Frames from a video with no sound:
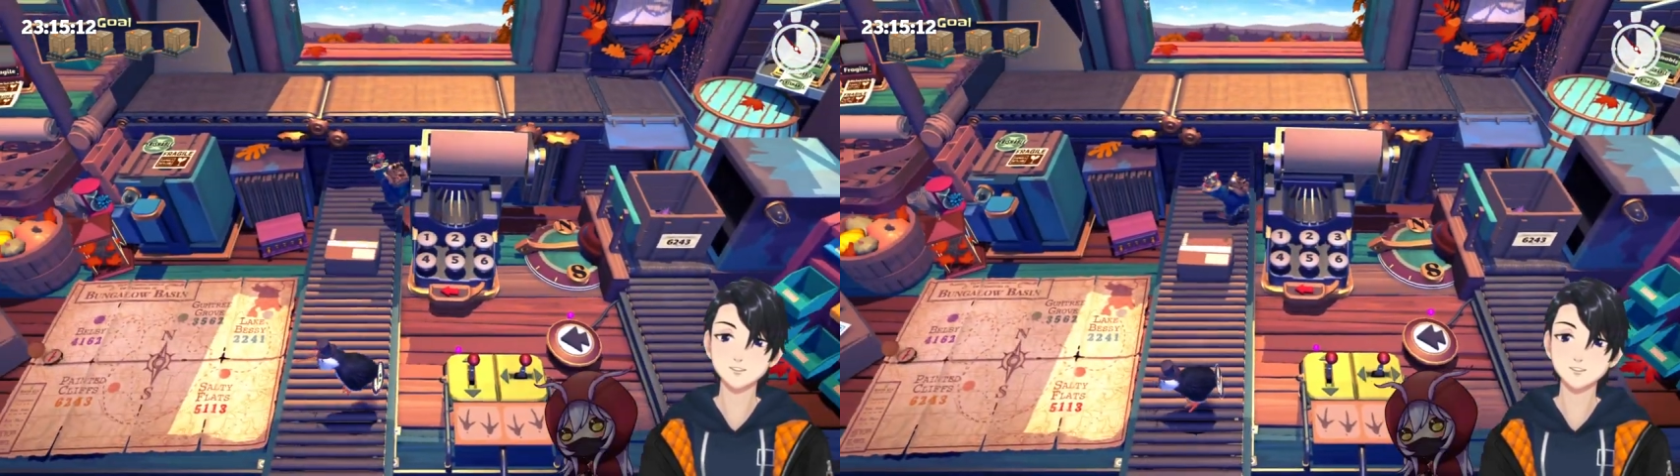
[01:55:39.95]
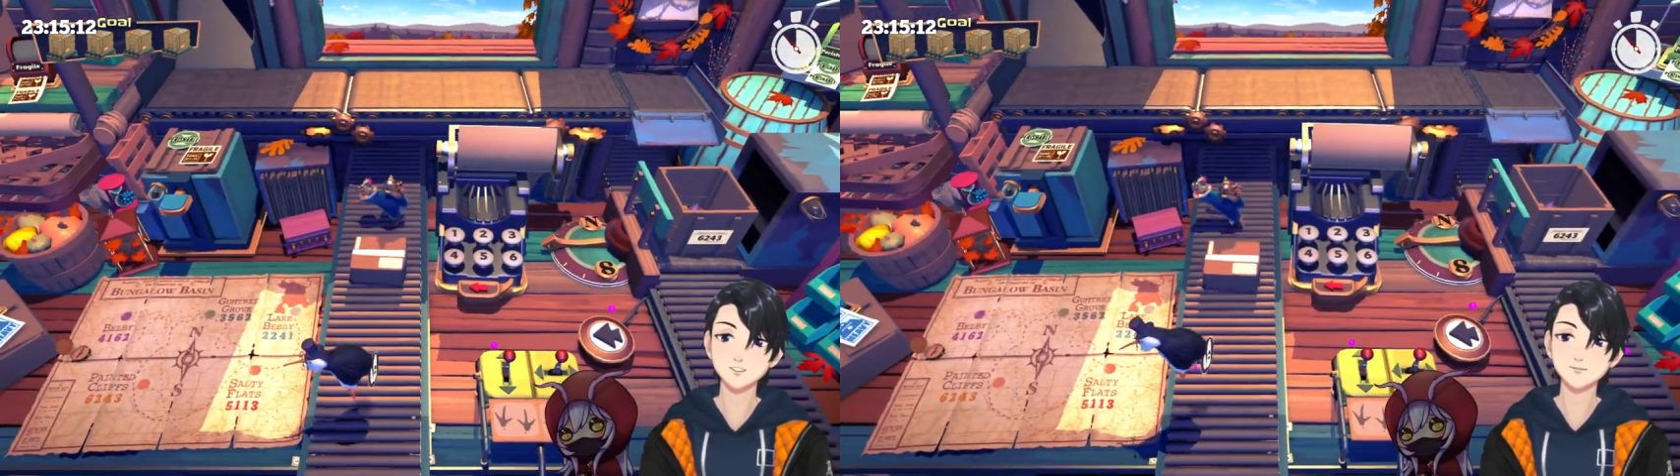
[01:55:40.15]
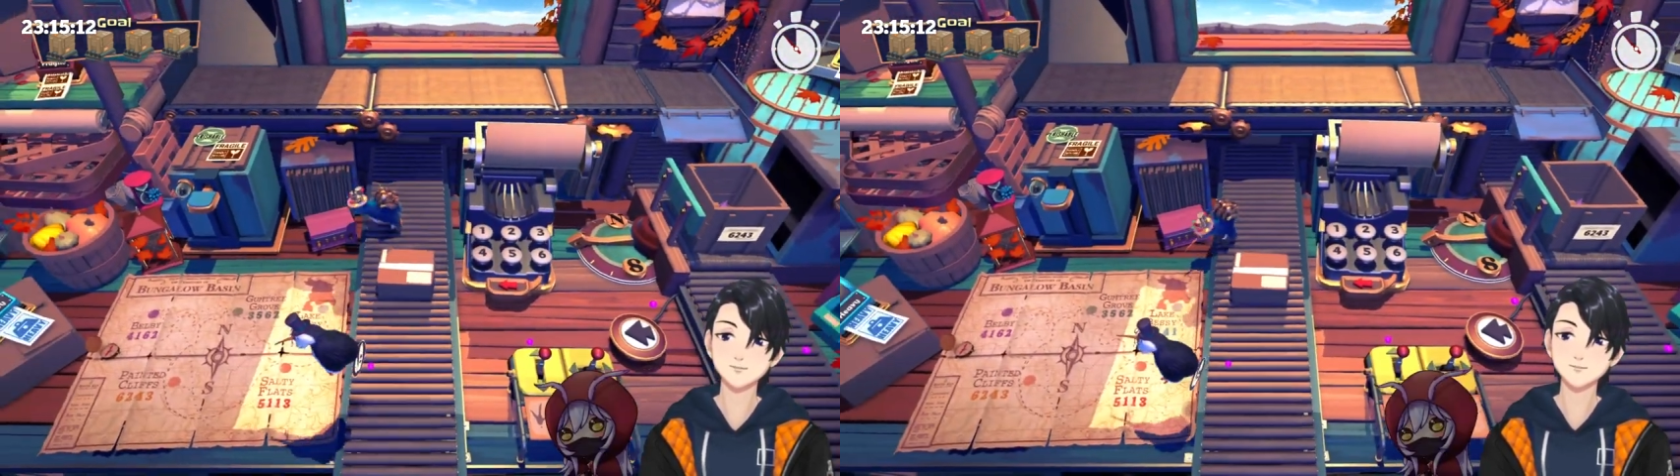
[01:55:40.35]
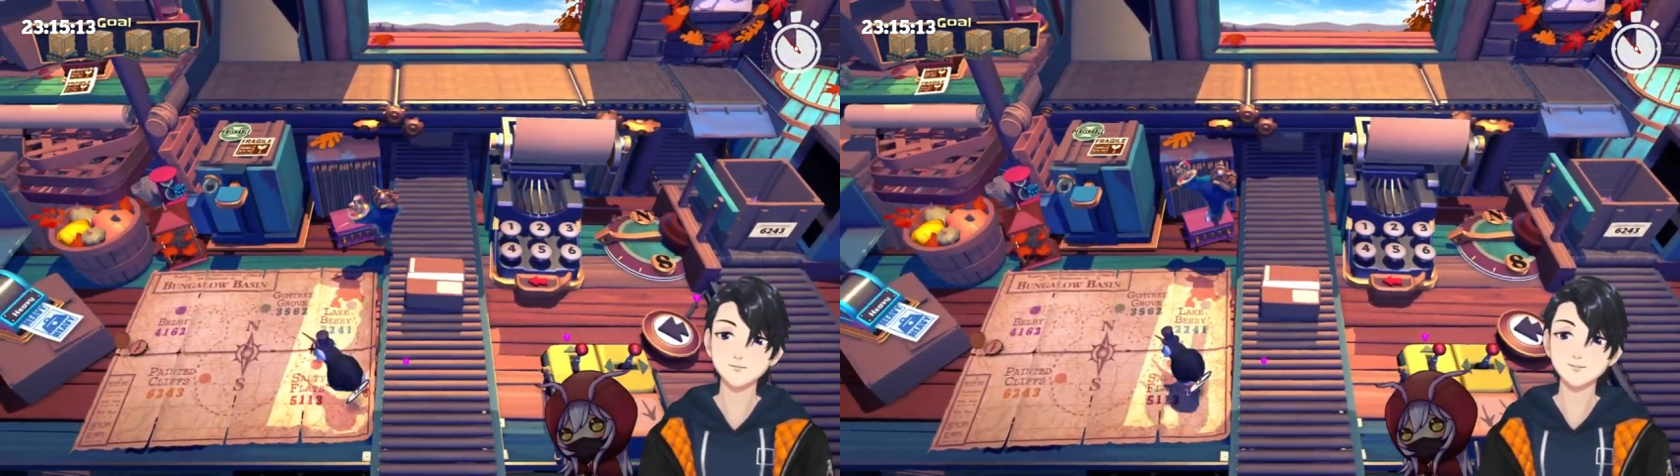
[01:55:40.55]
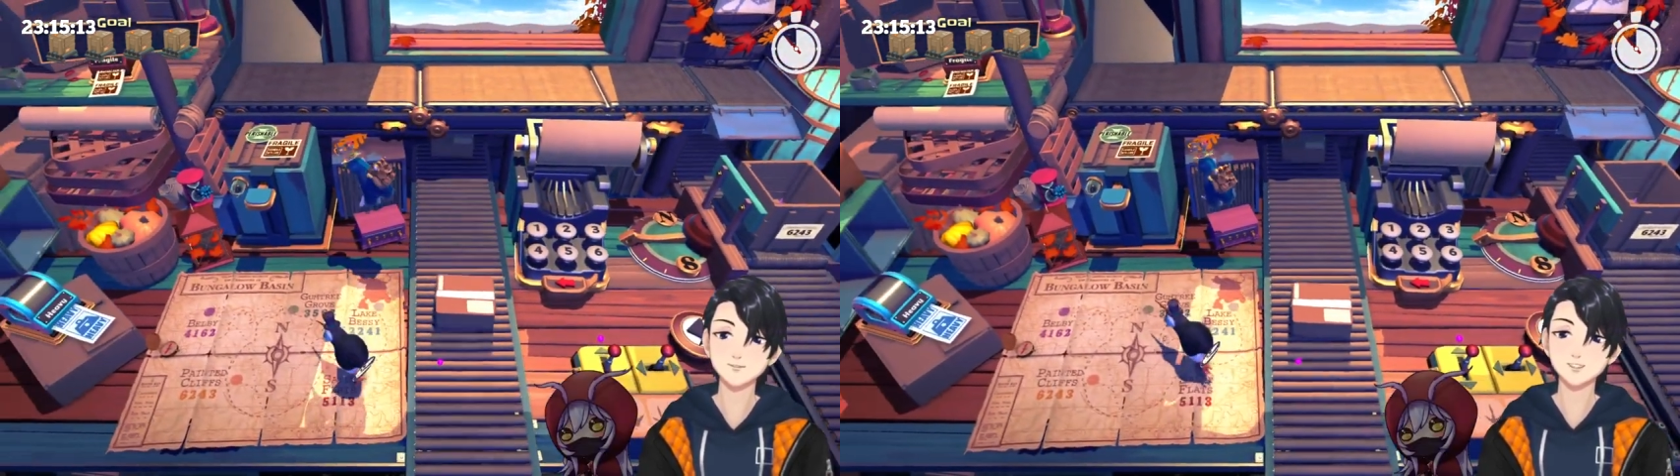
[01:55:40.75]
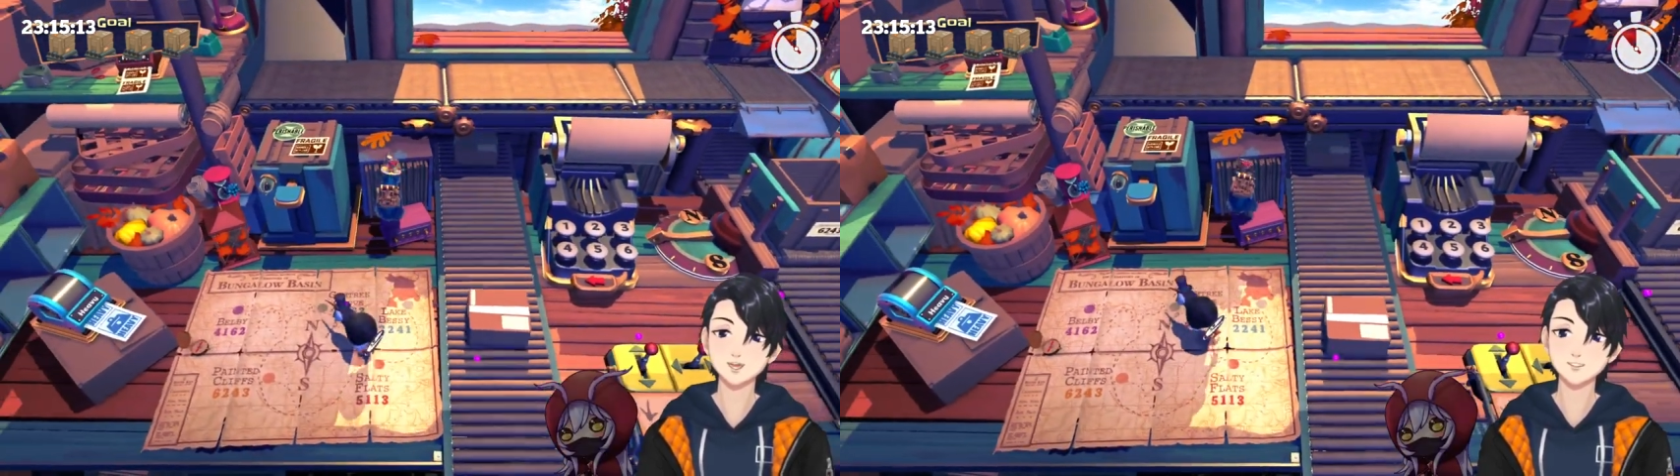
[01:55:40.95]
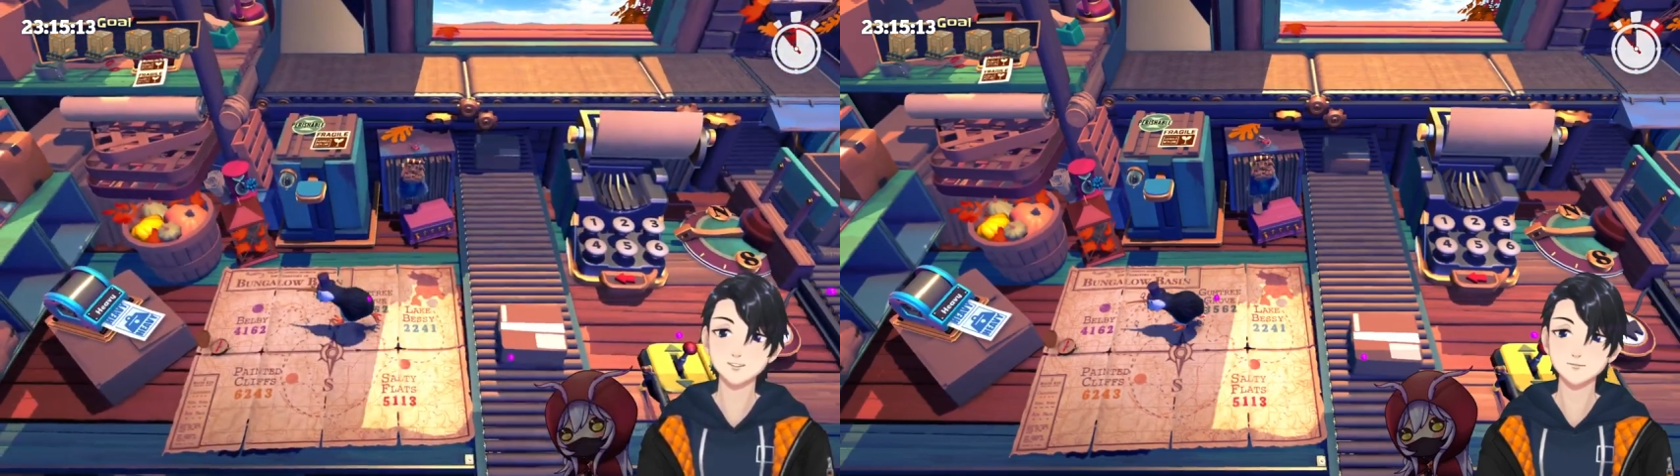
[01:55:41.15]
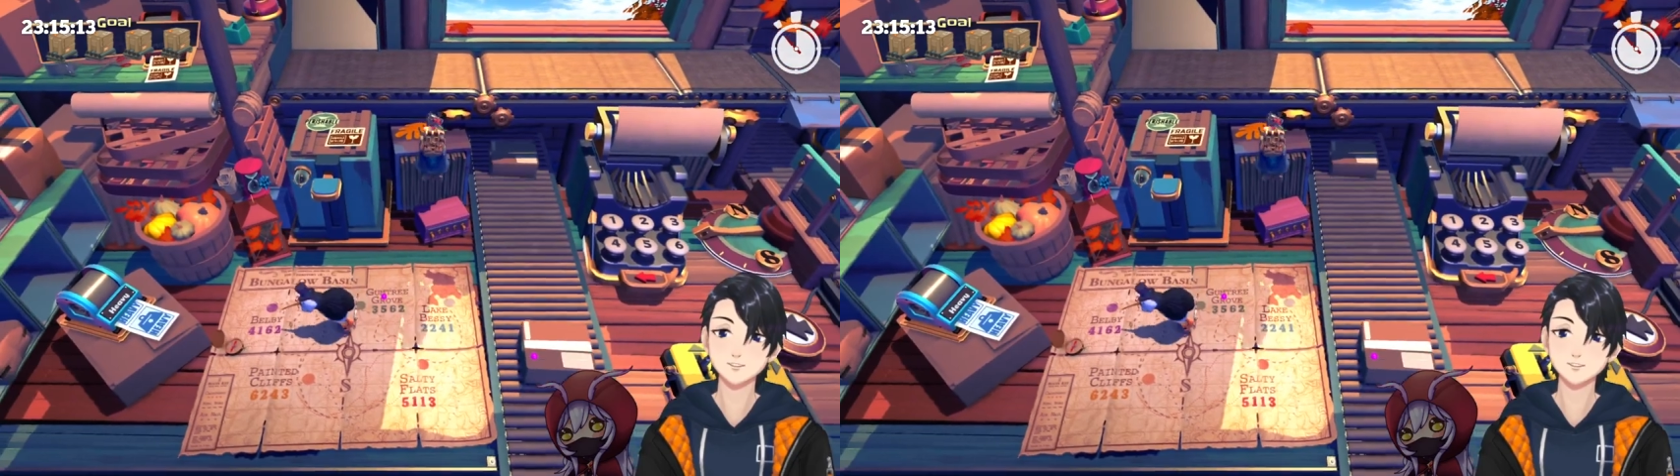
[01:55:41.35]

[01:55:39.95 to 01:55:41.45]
Or maybe one of the packages we need